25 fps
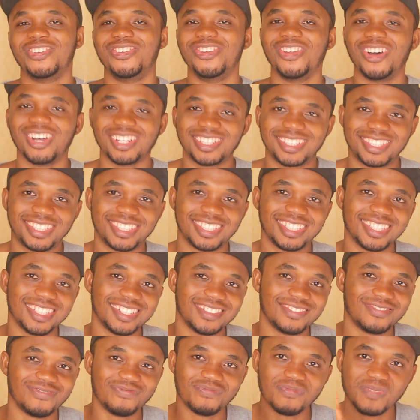not
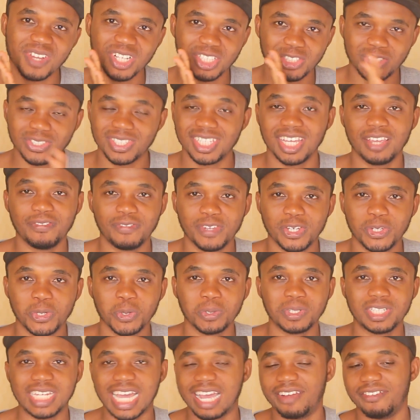to
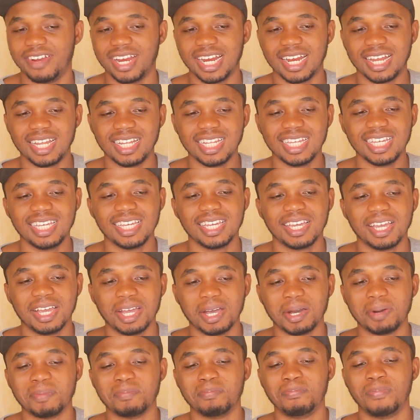Davido directly,
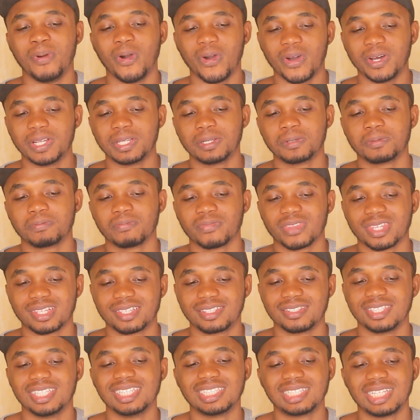but
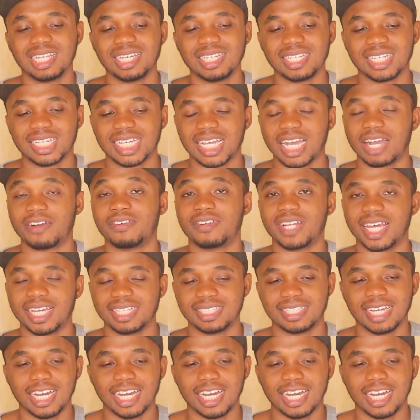to this lady, Caroline